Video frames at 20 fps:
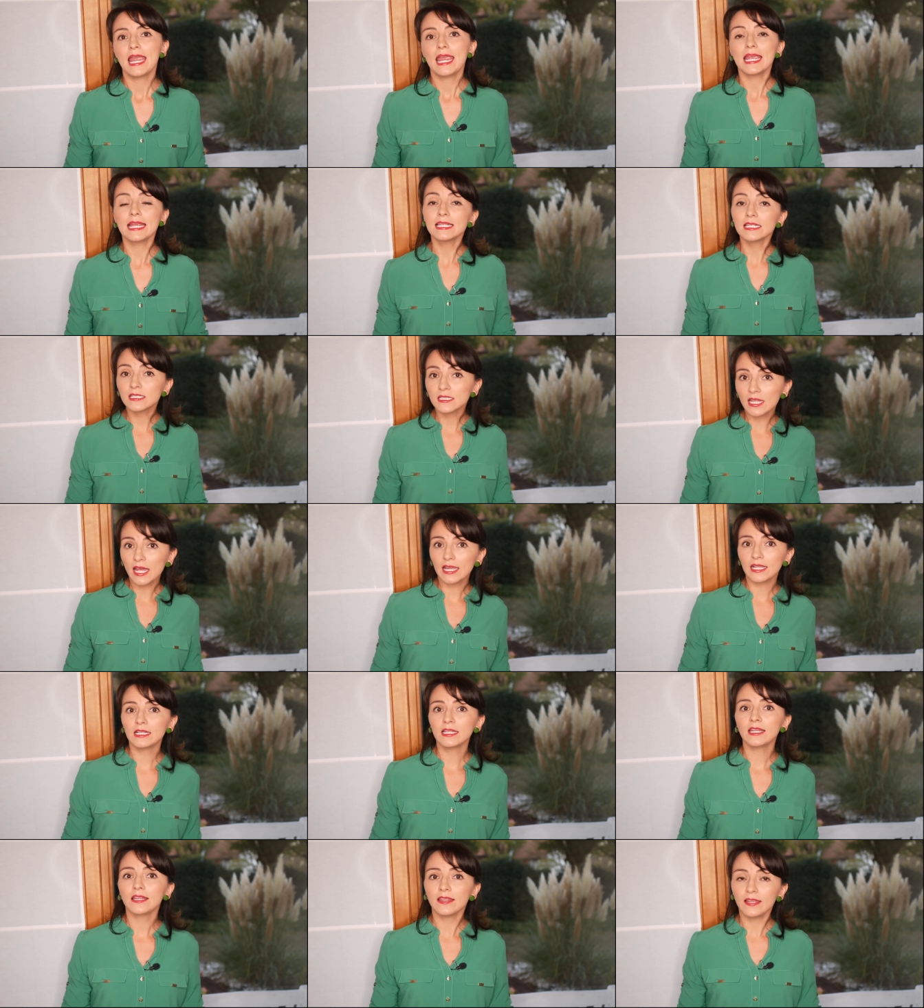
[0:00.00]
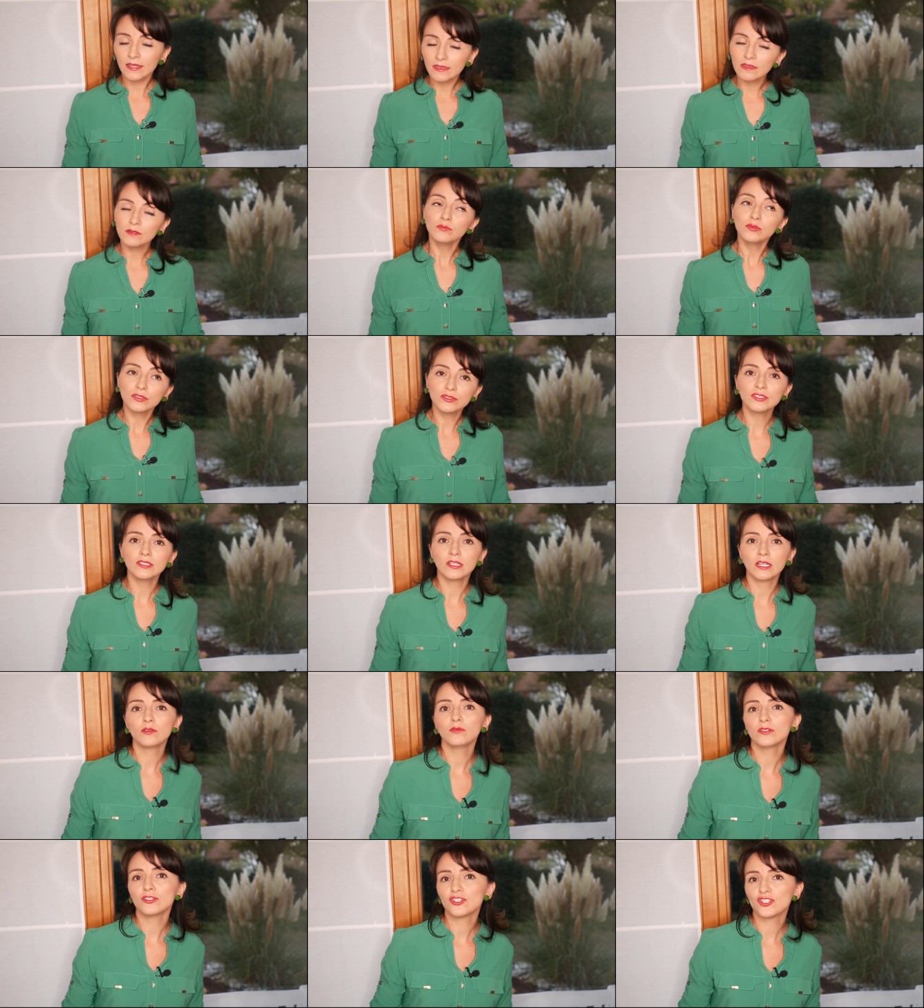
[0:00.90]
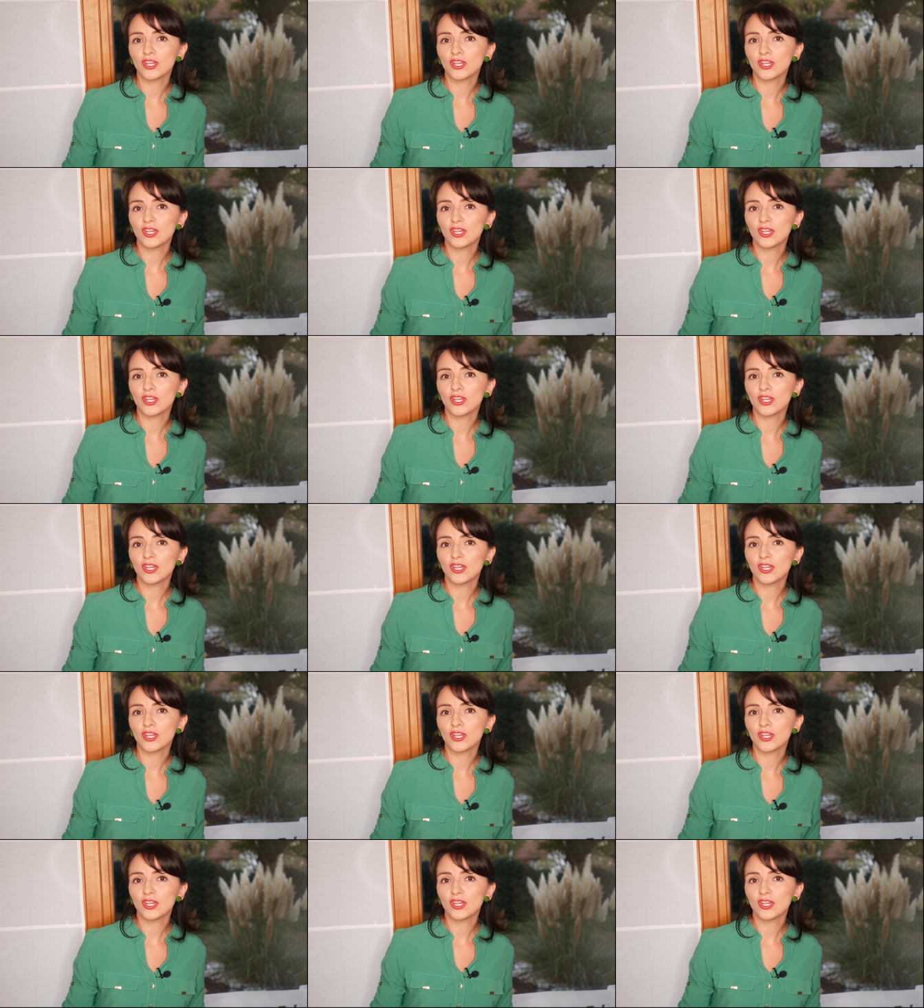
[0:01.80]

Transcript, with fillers: it is likely that the multilingual